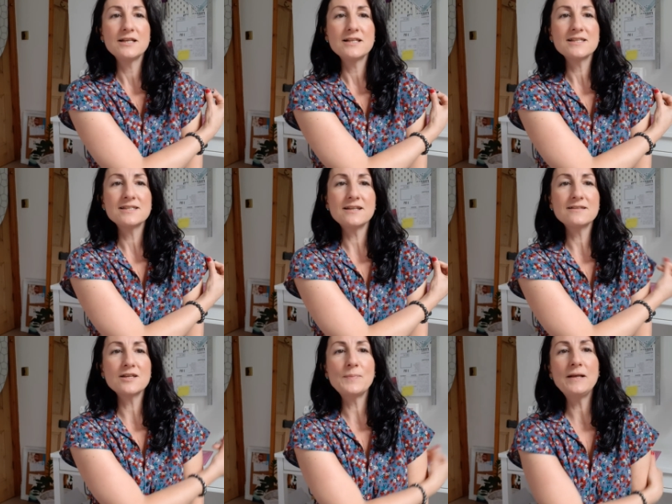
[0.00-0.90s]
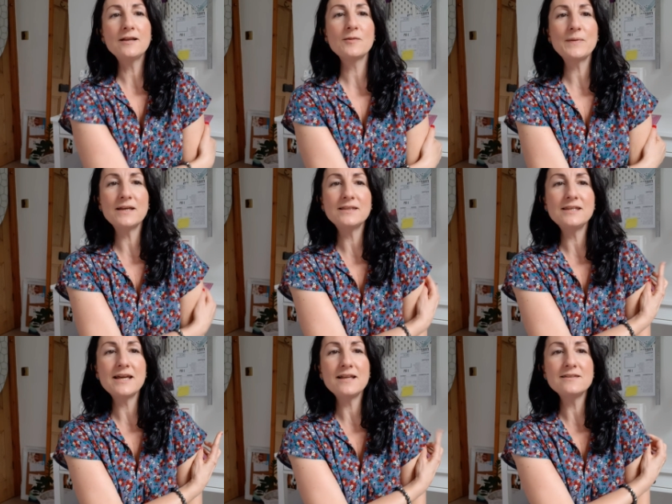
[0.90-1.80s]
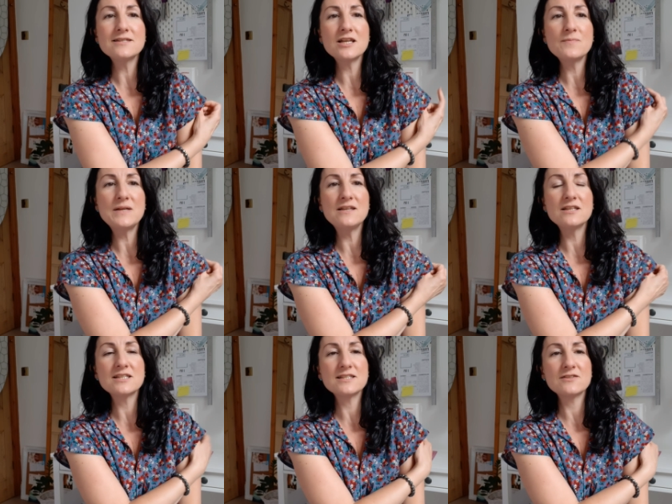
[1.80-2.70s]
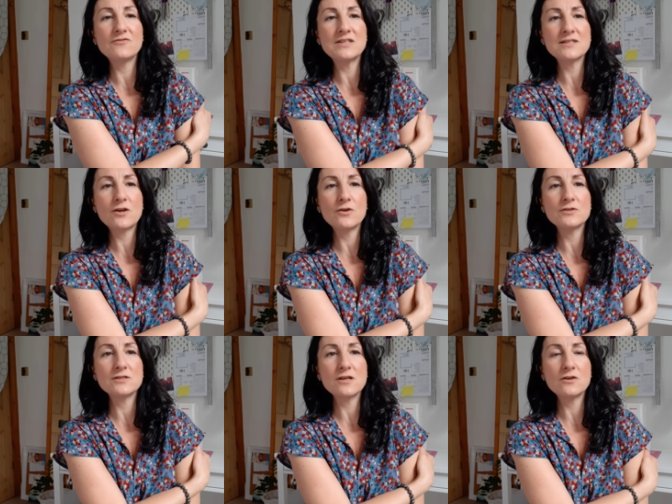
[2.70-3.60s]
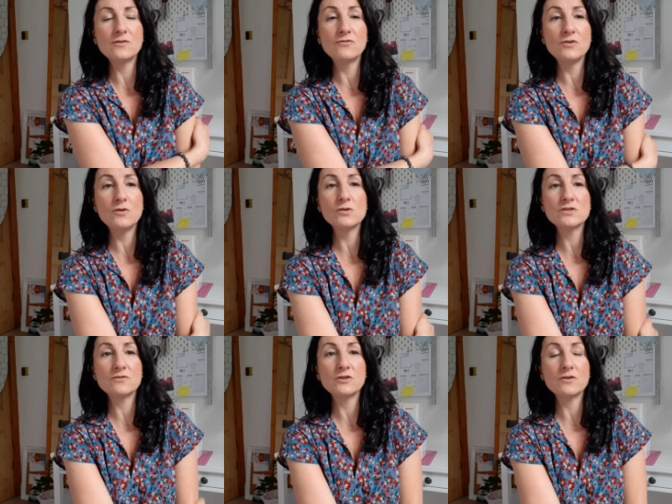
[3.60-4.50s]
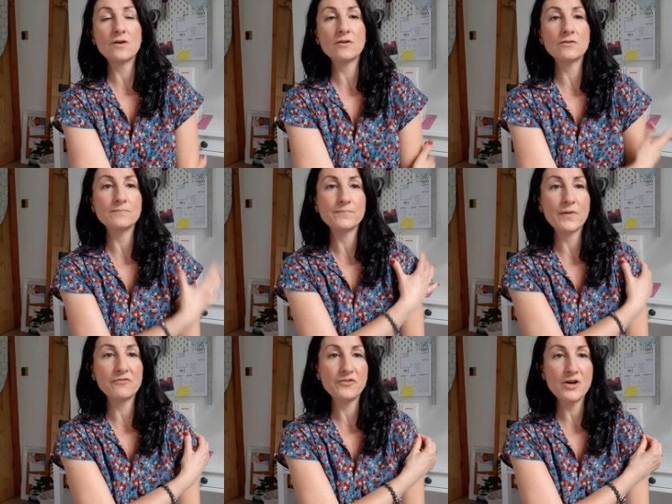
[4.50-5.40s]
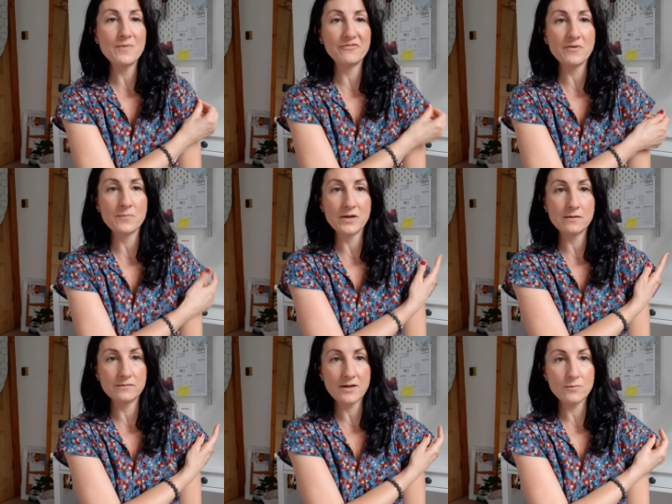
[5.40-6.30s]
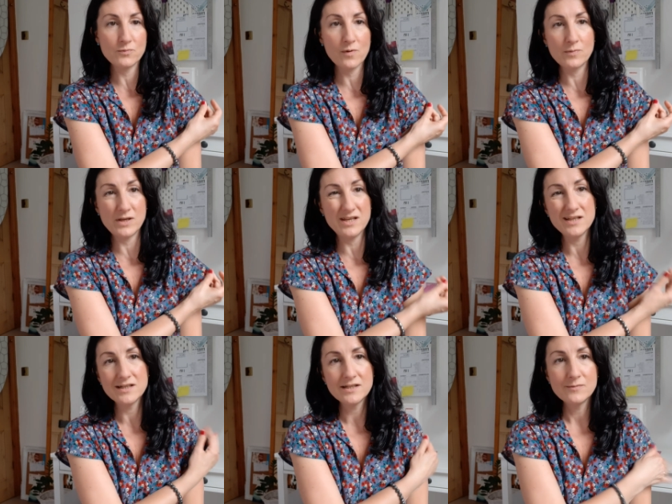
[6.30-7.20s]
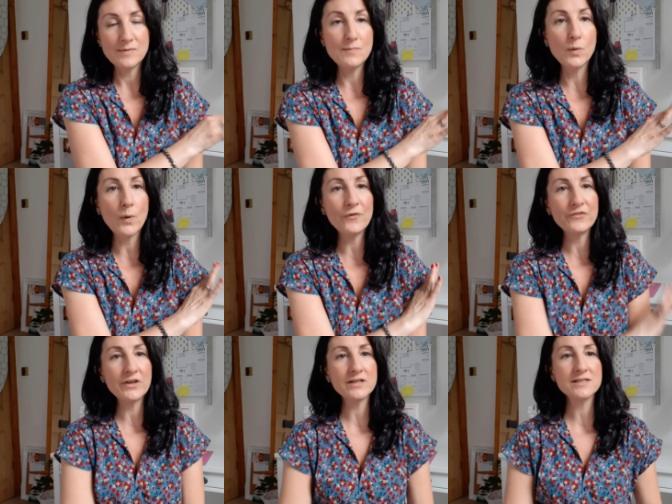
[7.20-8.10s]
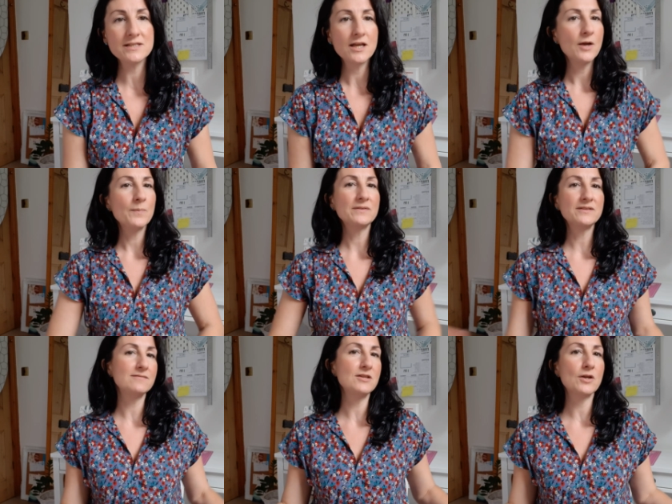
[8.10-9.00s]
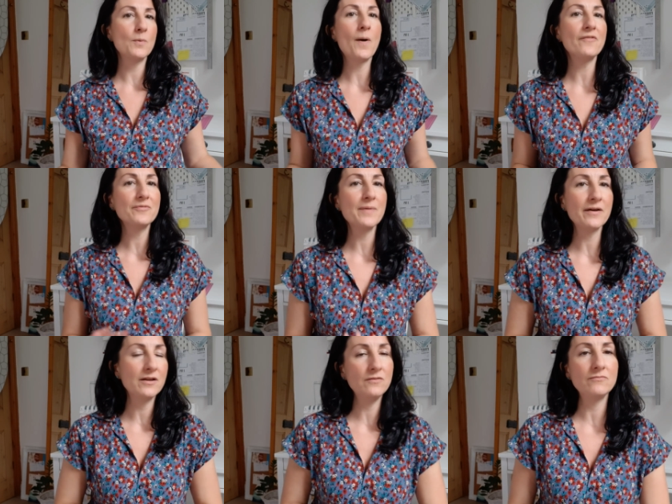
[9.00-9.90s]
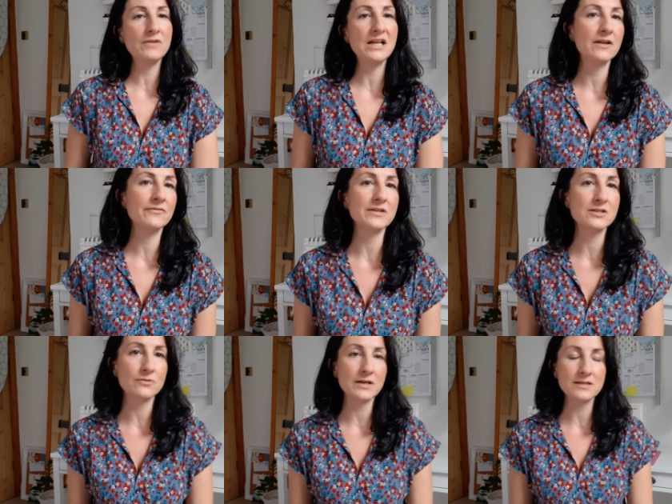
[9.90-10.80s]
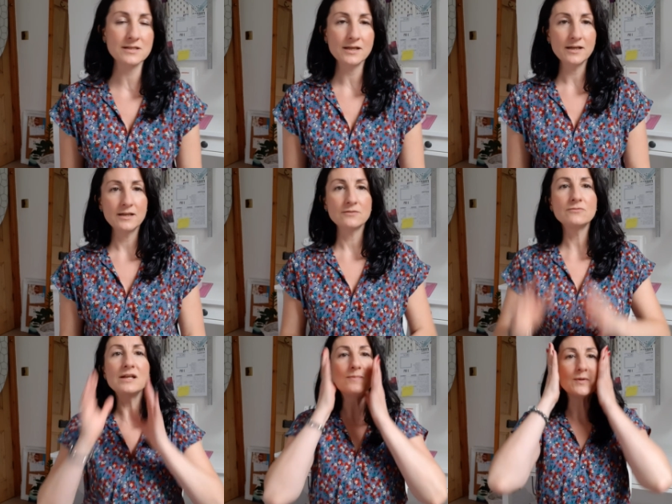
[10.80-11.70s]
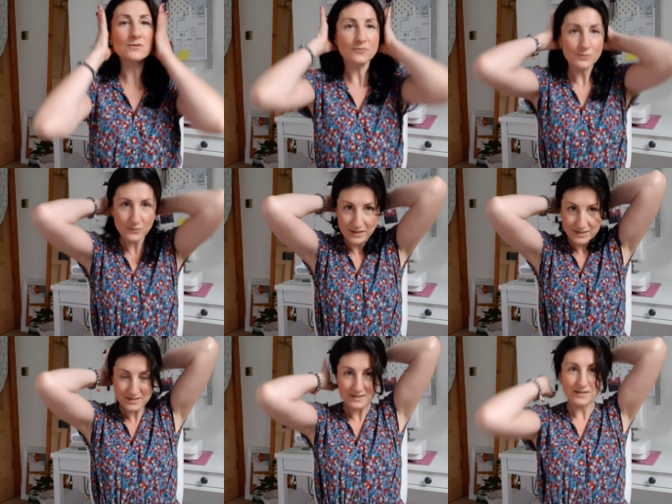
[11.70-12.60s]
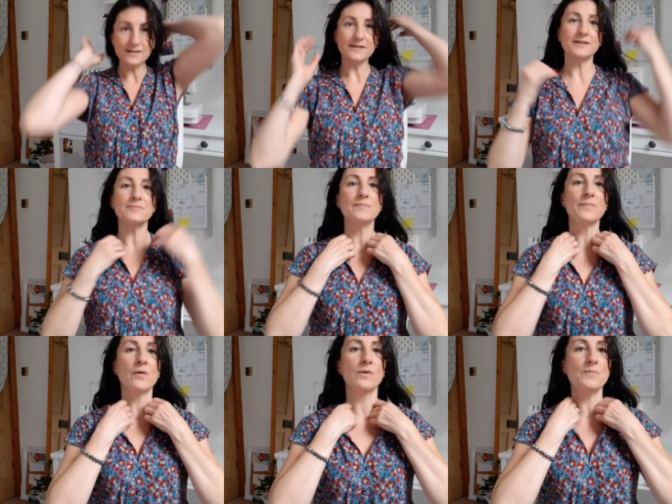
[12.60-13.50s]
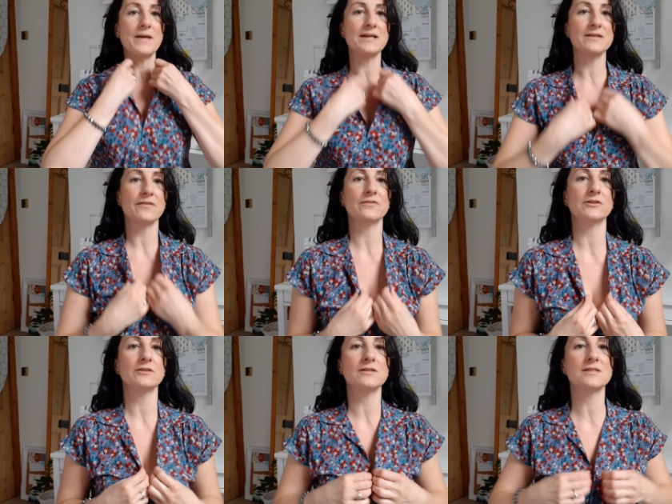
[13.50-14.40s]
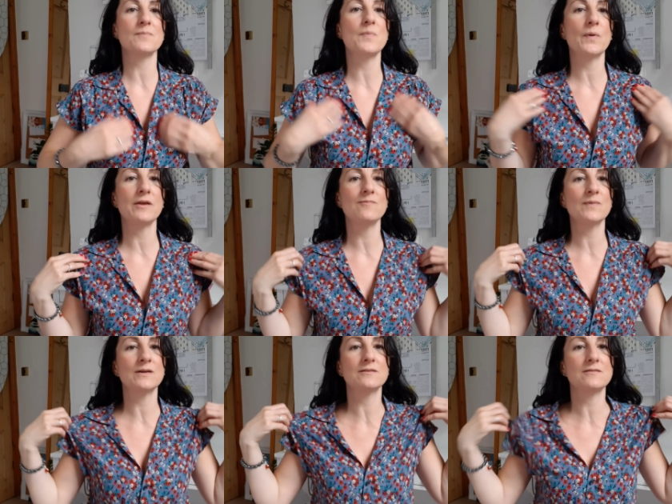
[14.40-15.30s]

sticks up a little bit at the end. And I mean, this is a viscose, so if you used a firmer fabric, that would probably be more obvious. But apart from that, I really love this dress. Really beautiful dress. I will make another at some point, but